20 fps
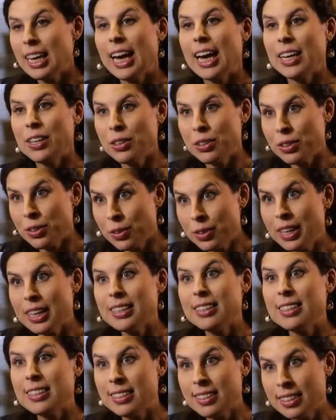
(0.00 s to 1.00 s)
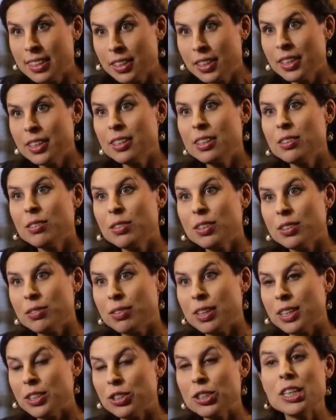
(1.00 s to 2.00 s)
And you know that the Syrian
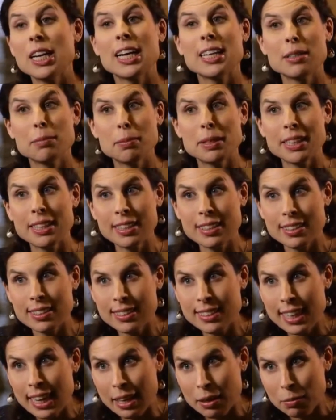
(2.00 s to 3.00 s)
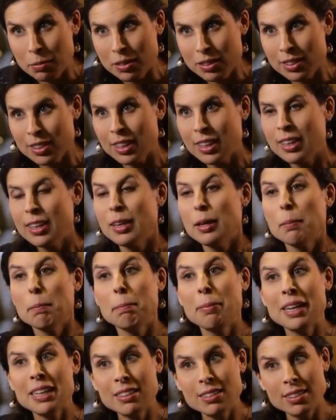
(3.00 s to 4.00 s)
intervention has been condemned
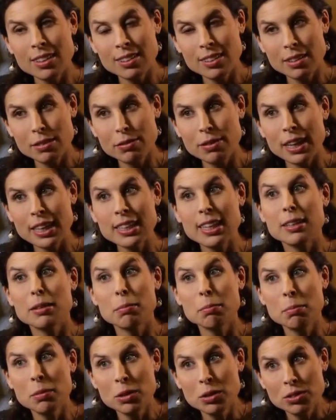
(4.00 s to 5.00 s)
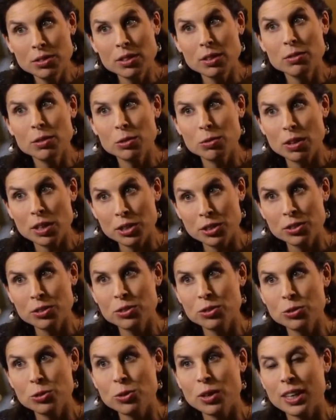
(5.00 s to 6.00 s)
based on the fact that most of the Russian
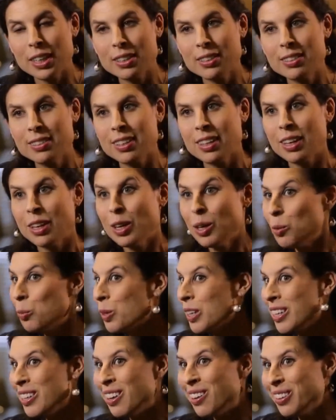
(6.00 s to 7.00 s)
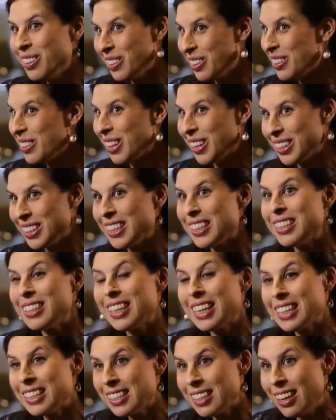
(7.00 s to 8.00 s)
strikes were not conducted
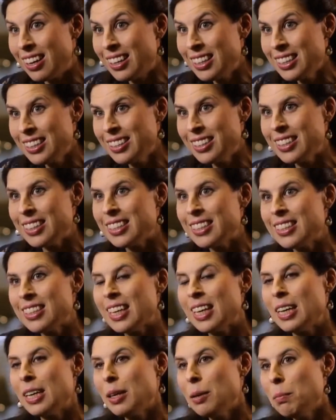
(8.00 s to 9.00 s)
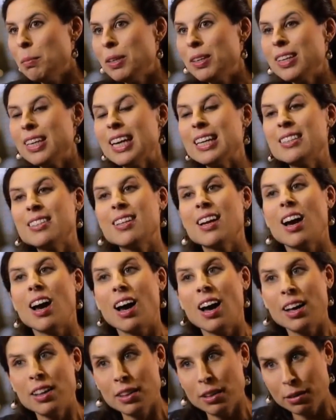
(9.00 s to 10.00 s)
against ISIS, but against
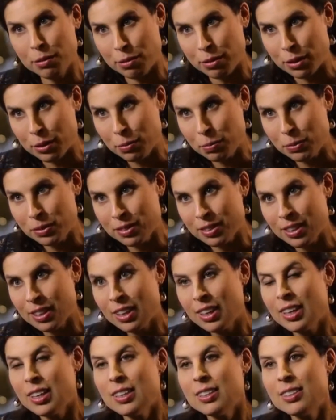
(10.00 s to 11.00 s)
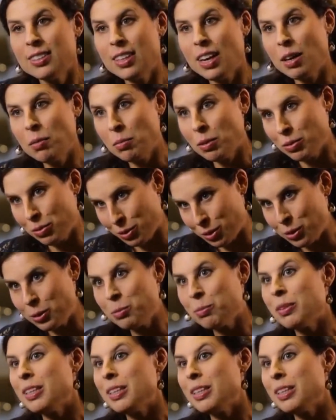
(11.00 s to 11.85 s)
other groups, some of